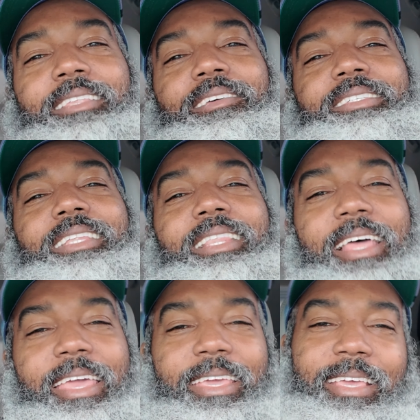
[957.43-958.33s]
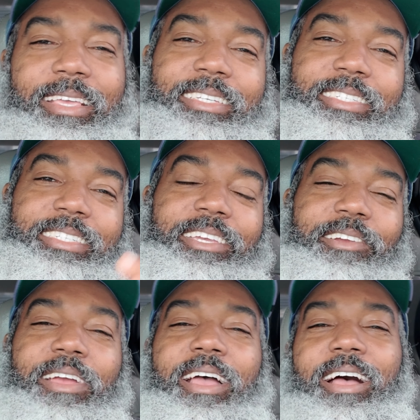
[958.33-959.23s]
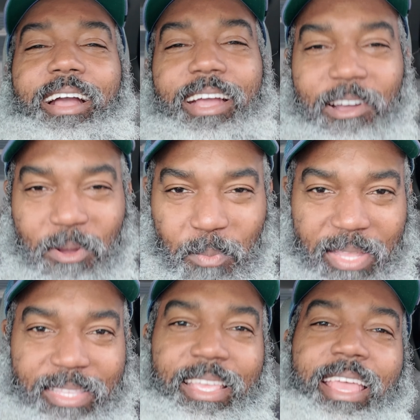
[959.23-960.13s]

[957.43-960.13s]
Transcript: just like, share, and comment,